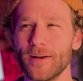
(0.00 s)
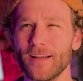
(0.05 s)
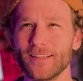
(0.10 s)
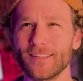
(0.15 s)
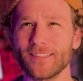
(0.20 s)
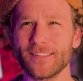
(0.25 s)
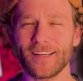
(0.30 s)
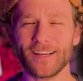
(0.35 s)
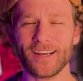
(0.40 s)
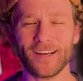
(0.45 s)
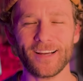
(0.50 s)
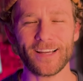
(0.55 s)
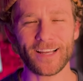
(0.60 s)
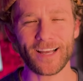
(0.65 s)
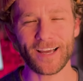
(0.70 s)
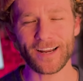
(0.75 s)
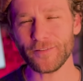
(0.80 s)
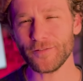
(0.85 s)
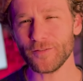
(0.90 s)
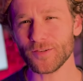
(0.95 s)
I was like, oh, I
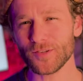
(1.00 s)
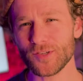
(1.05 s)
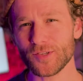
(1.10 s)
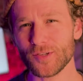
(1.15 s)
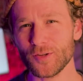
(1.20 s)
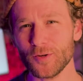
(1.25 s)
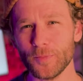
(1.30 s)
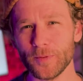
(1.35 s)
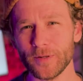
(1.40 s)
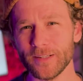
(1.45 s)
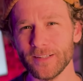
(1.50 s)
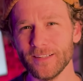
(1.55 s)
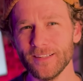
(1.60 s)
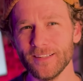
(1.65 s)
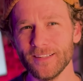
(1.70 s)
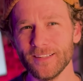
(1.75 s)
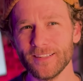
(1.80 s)
kind of feel stupid